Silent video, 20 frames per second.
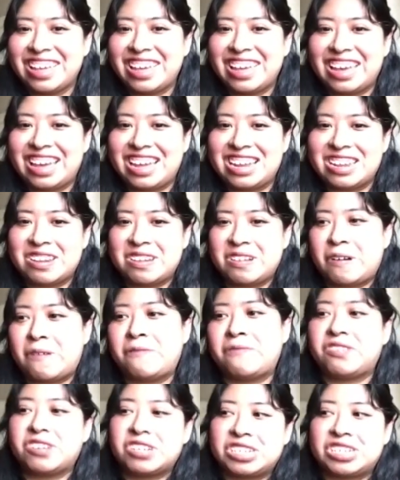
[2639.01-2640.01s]
And, you know,
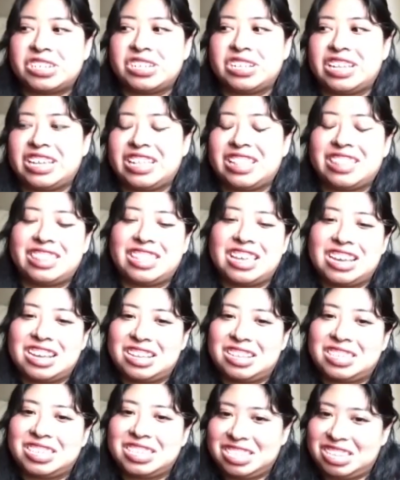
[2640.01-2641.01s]
unfortunately, they
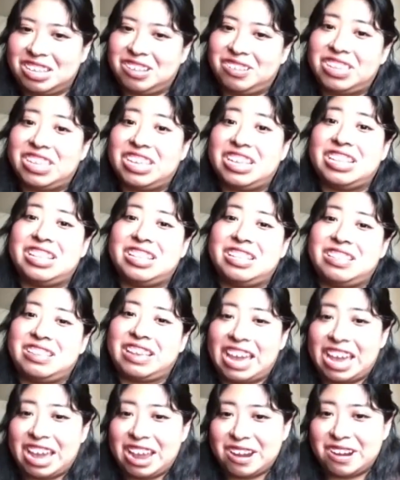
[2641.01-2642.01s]
still need
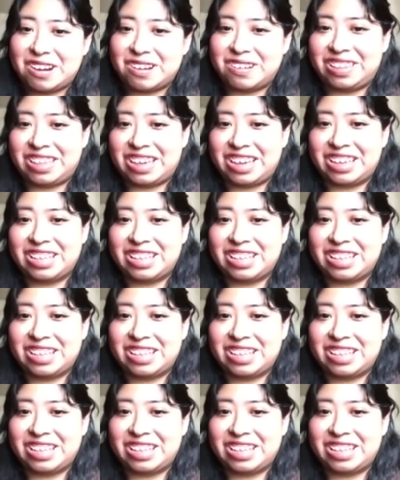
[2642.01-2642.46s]
care. Like,